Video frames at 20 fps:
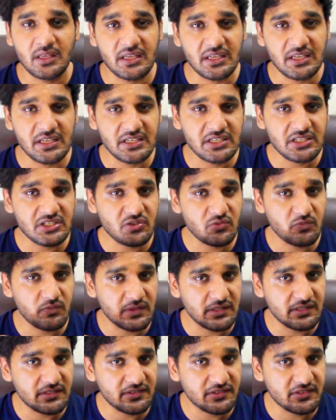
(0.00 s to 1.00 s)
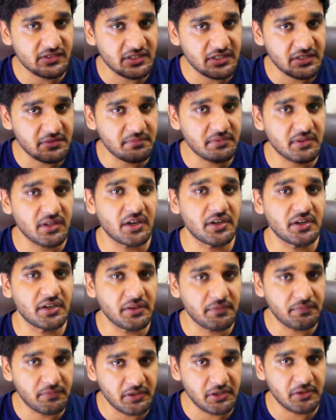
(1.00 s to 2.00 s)
Each one serves a
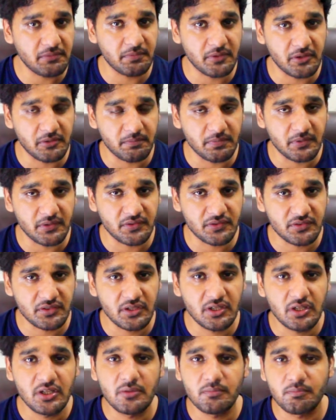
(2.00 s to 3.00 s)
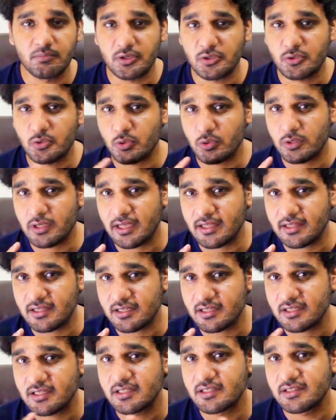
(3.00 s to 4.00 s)
different purpose, but
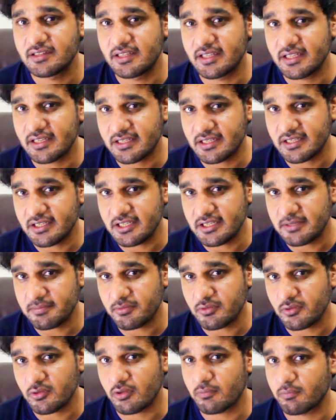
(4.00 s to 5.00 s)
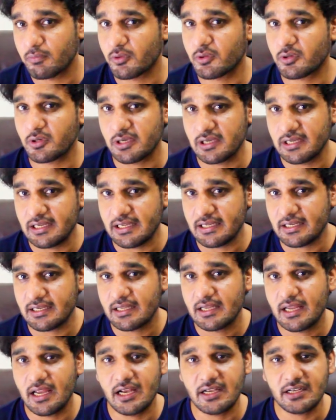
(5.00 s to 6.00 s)
together they keep your book
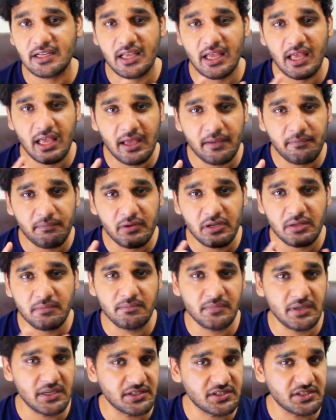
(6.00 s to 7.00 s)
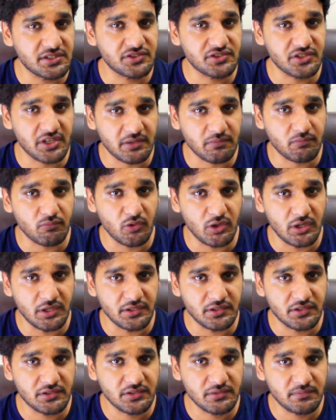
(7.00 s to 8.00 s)
clean at every major
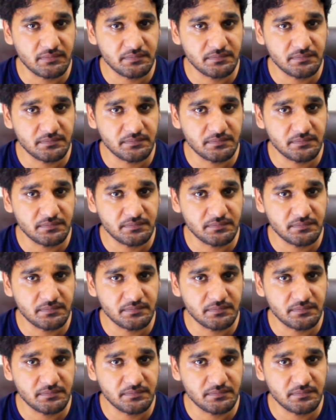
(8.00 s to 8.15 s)
checkpoint.